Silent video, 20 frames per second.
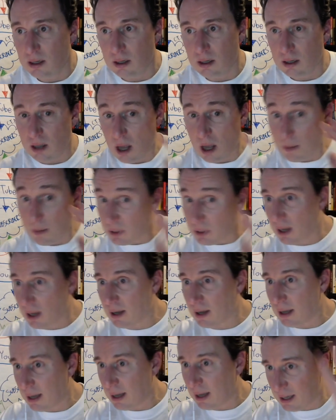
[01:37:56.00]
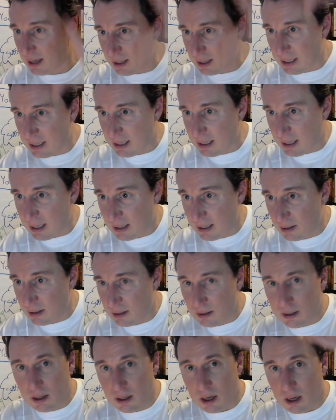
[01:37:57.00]
Hey, Elaine.
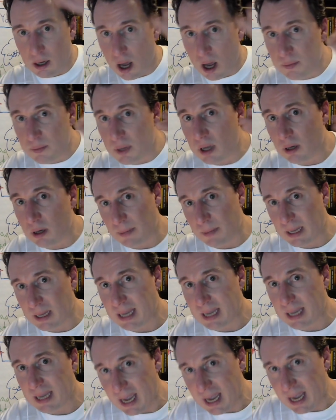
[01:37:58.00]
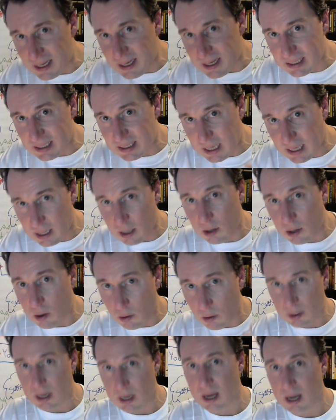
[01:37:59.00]
I'm not a big SEO
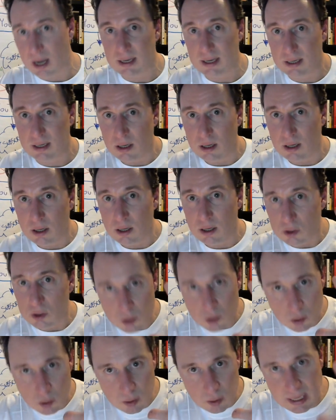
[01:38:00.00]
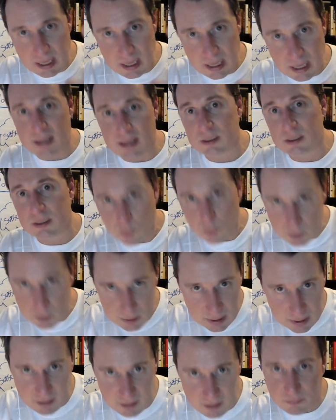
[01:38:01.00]
guy. So, yeah, it's important to
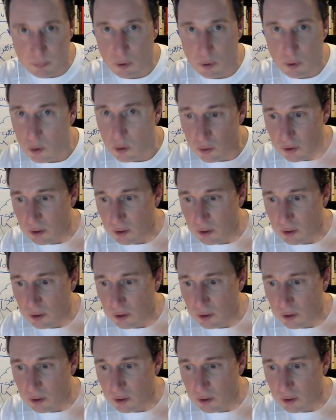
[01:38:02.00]
have both.